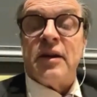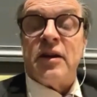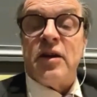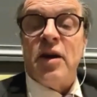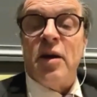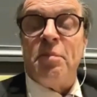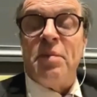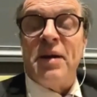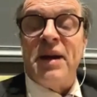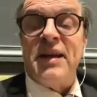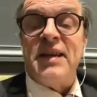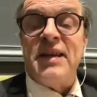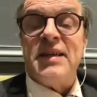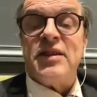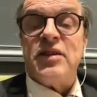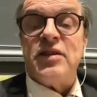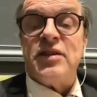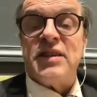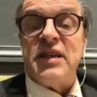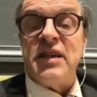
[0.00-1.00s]
Company
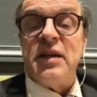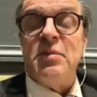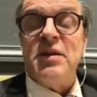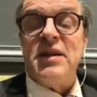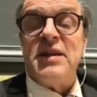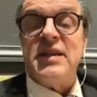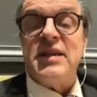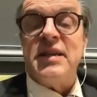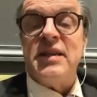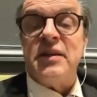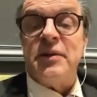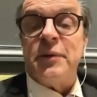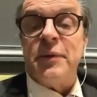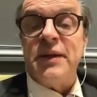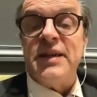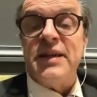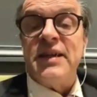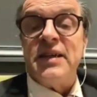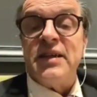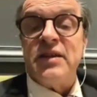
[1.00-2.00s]
Sustainability
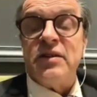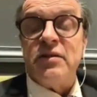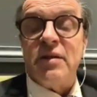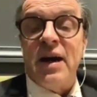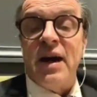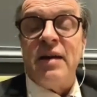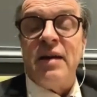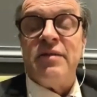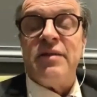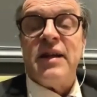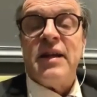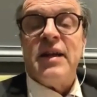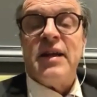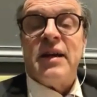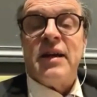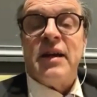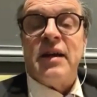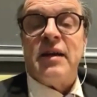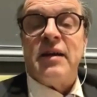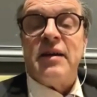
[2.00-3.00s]
Reading Drive,
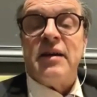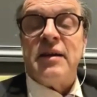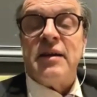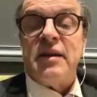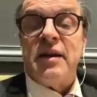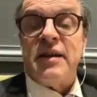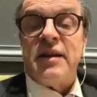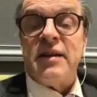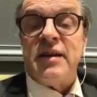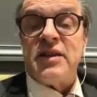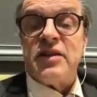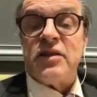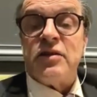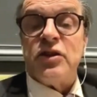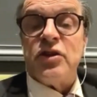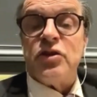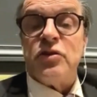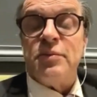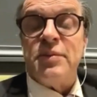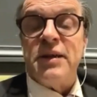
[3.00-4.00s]
and it's
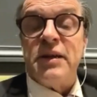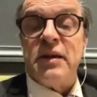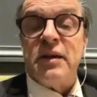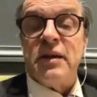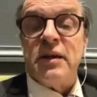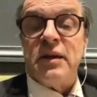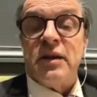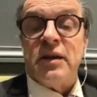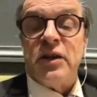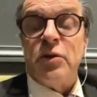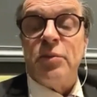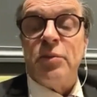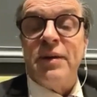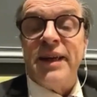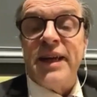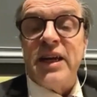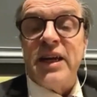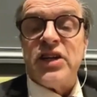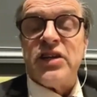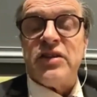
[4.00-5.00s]
going to be an
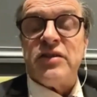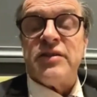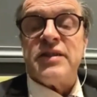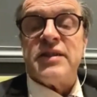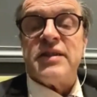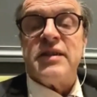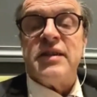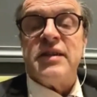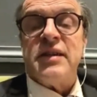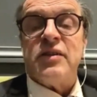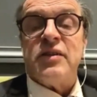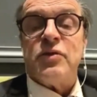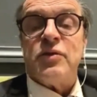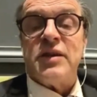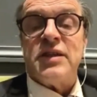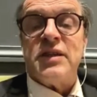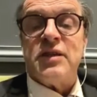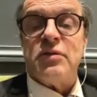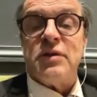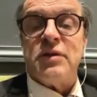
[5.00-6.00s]
obligations in
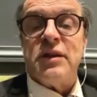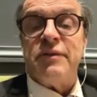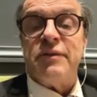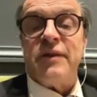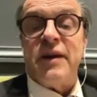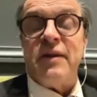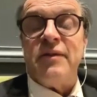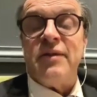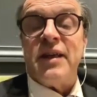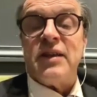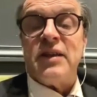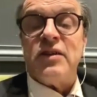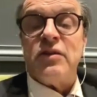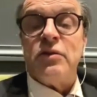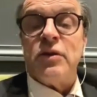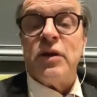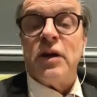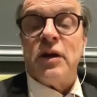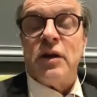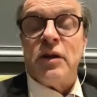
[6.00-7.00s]
2025 that
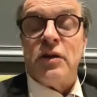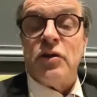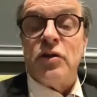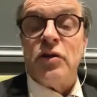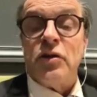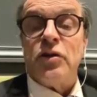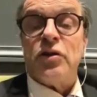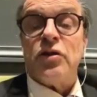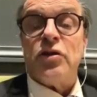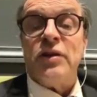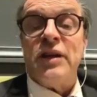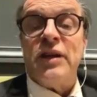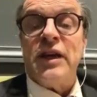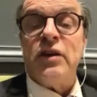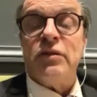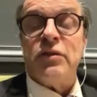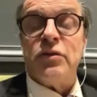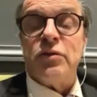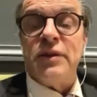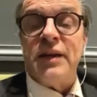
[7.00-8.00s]
you're not only
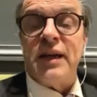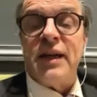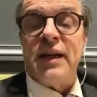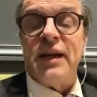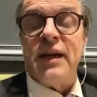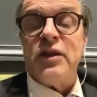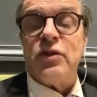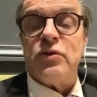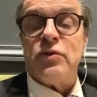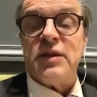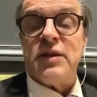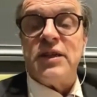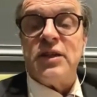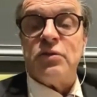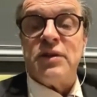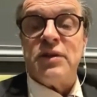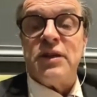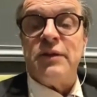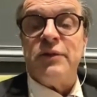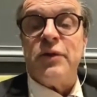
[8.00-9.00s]
going to declare in
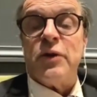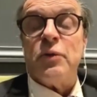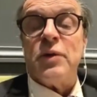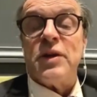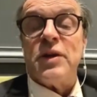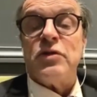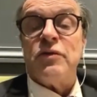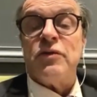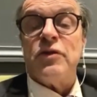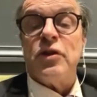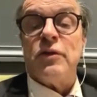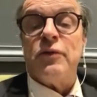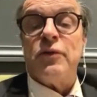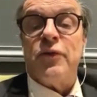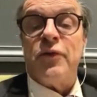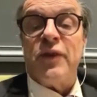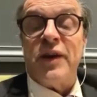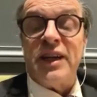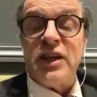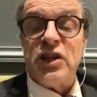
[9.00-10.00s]
2024 what you've done
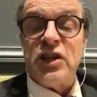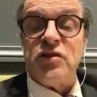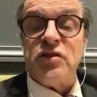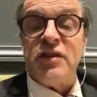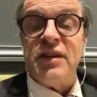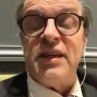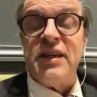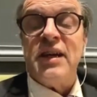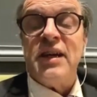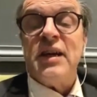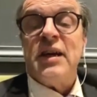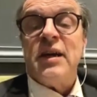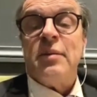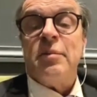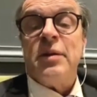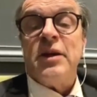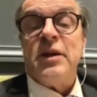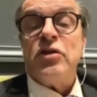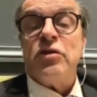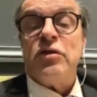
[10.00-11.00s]
financially,
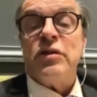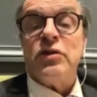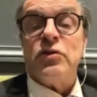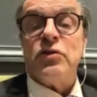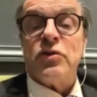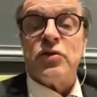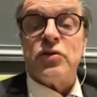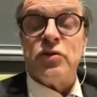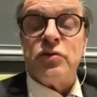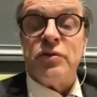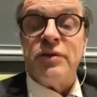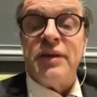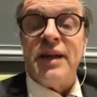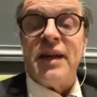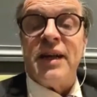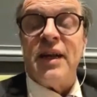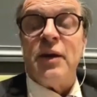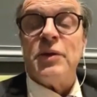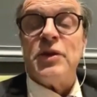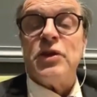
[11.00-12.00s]
but you're going to also to
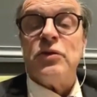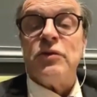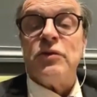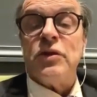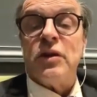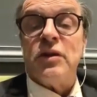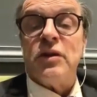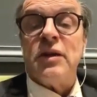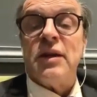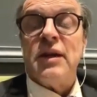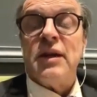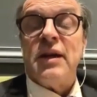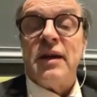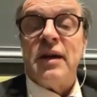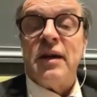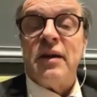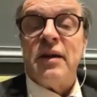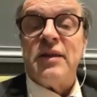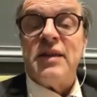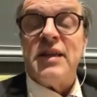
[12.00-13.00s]
declare what you've done
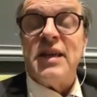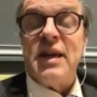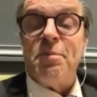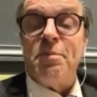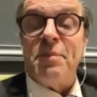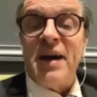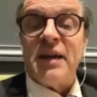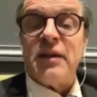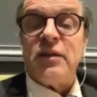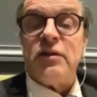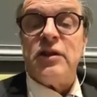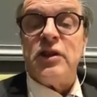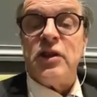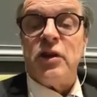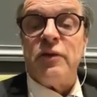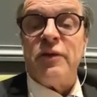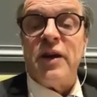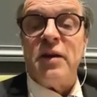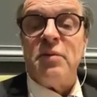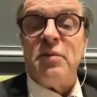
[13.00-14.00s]
on the impact on the
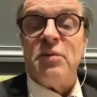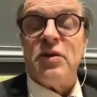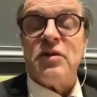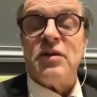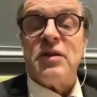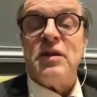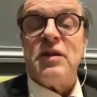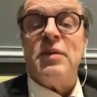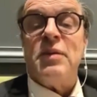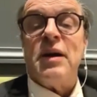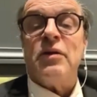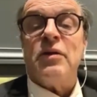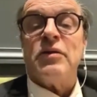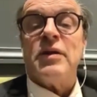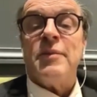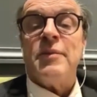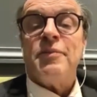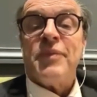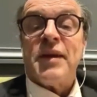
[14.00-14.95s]
environment, about